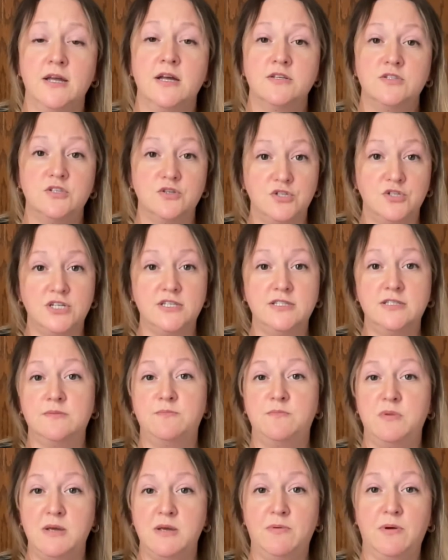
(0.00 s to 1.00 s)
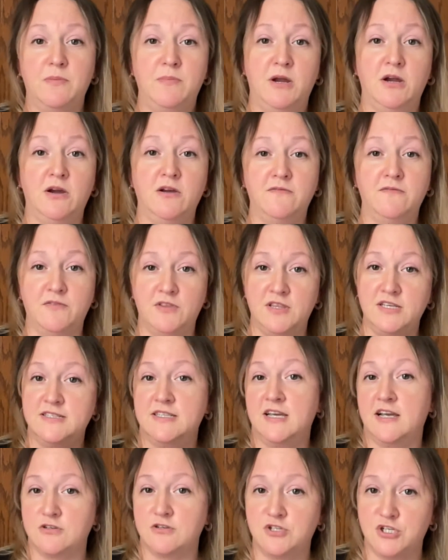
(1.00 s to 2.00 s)
So just be prepared for these
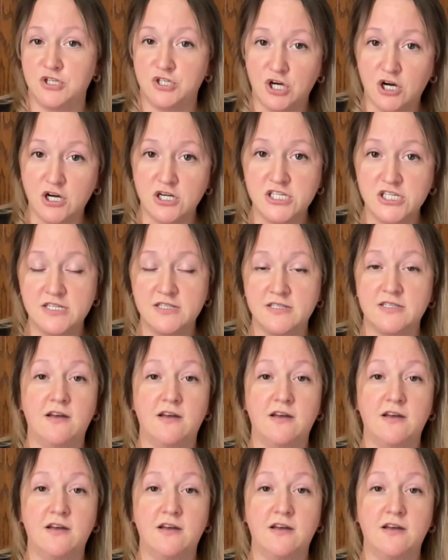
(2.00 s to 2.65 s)
extra charges.